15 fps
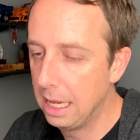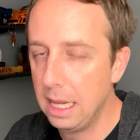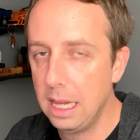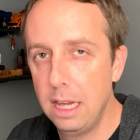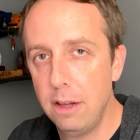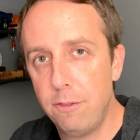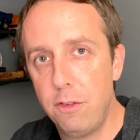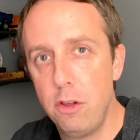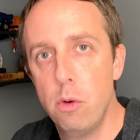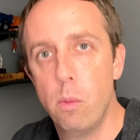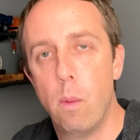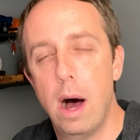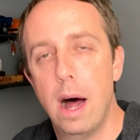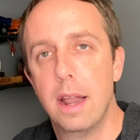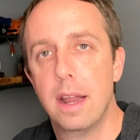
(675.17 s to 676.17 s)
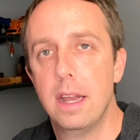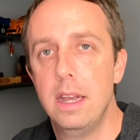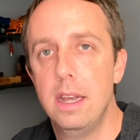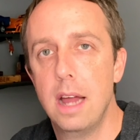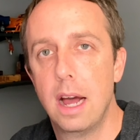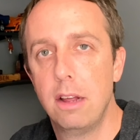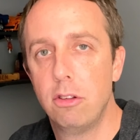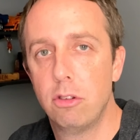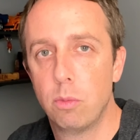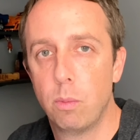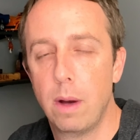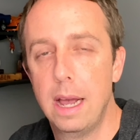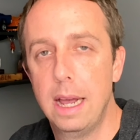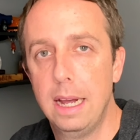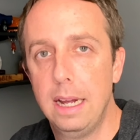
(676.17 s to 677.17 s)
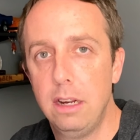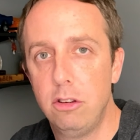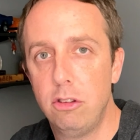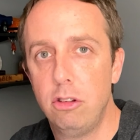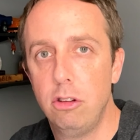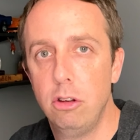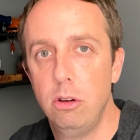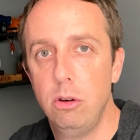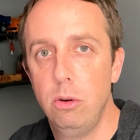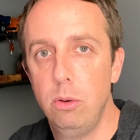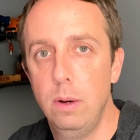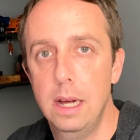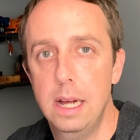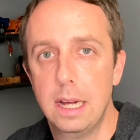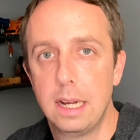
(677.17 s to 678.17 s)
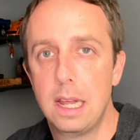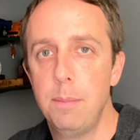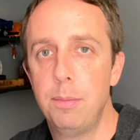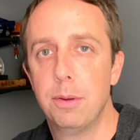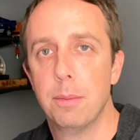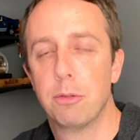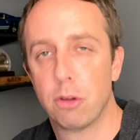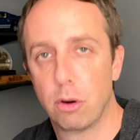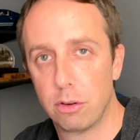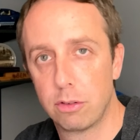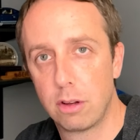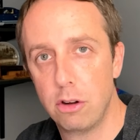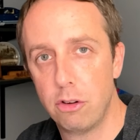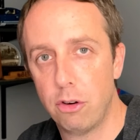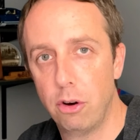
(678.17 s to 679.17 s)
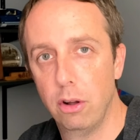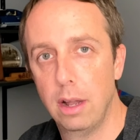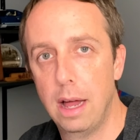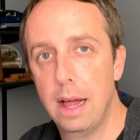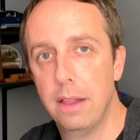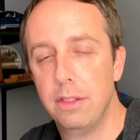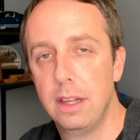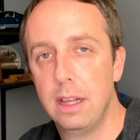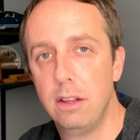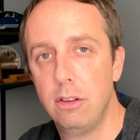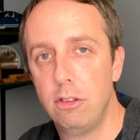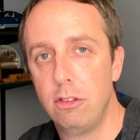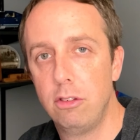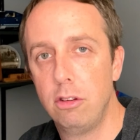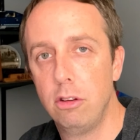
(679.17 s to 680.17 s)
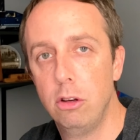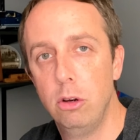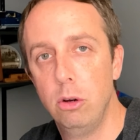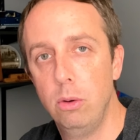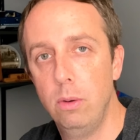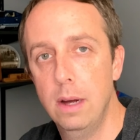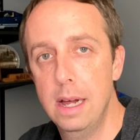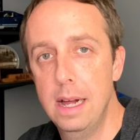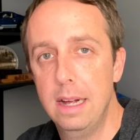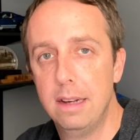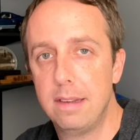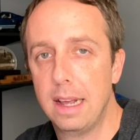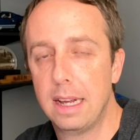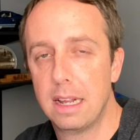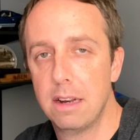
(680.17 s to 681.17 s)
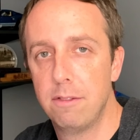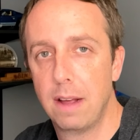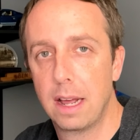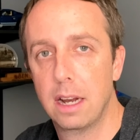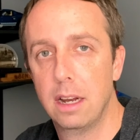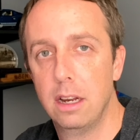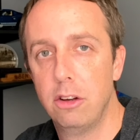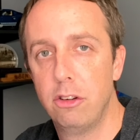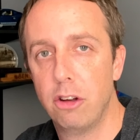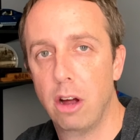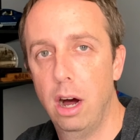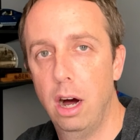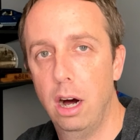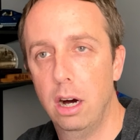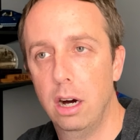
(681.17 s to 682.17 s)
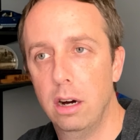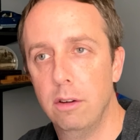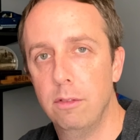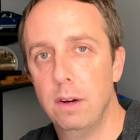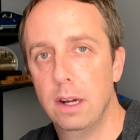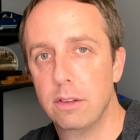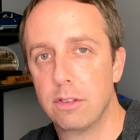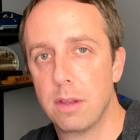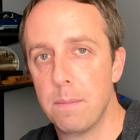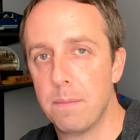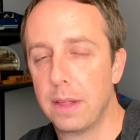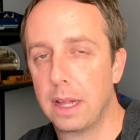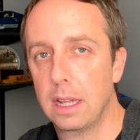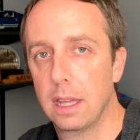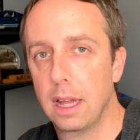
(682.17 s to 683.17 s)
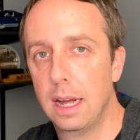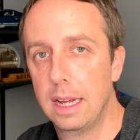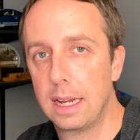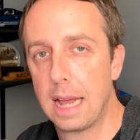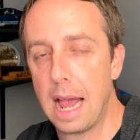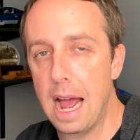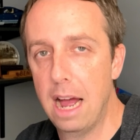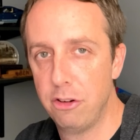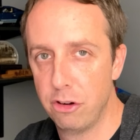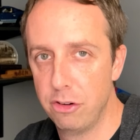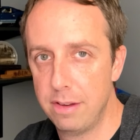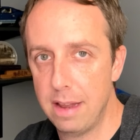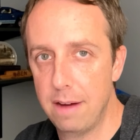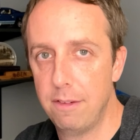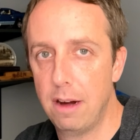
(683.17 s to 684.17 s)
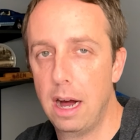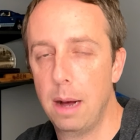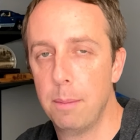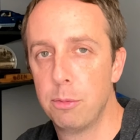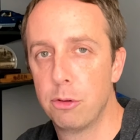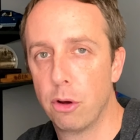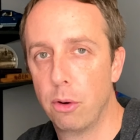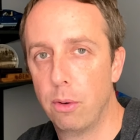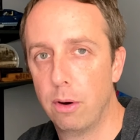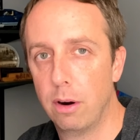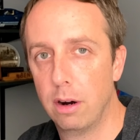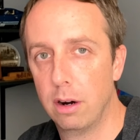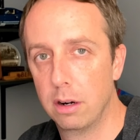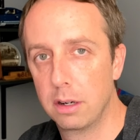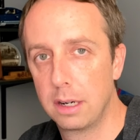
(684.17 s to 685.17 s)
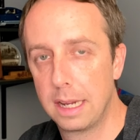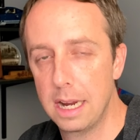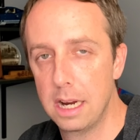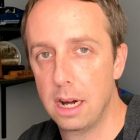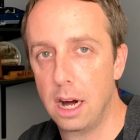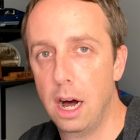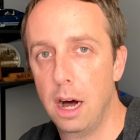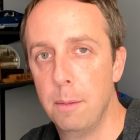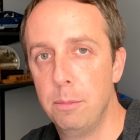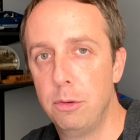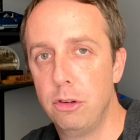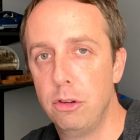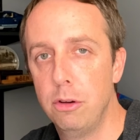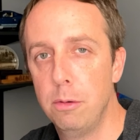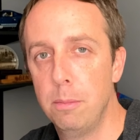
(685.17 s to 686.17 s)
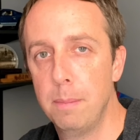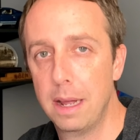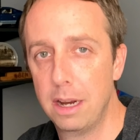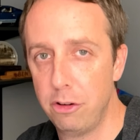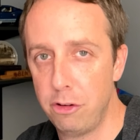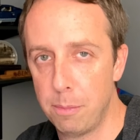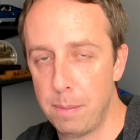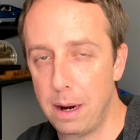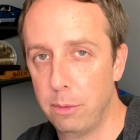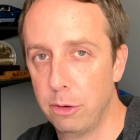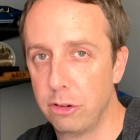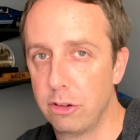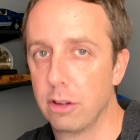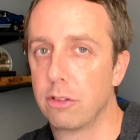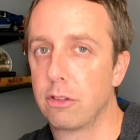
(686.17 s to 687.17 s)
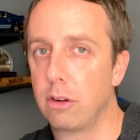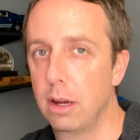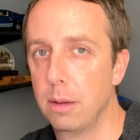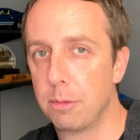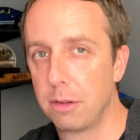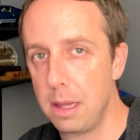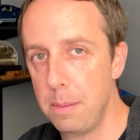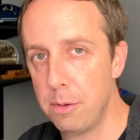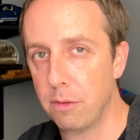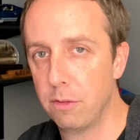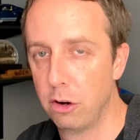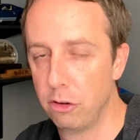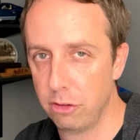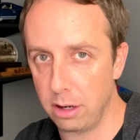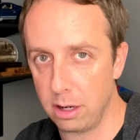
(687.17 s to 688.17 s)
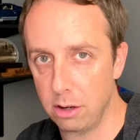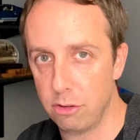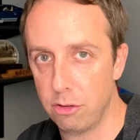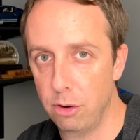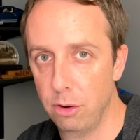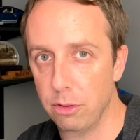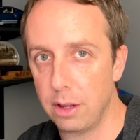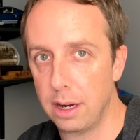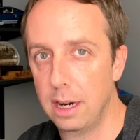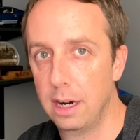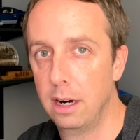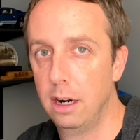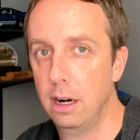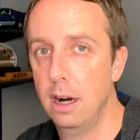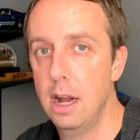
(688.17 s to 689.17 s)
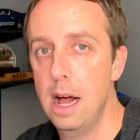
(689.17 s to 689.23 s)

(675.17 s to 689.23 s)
If you want a nice way to keep some source control on these, to take advantage of something like Azure DevOps or GitHub to manage your PowerShell scripts, keep your version control there,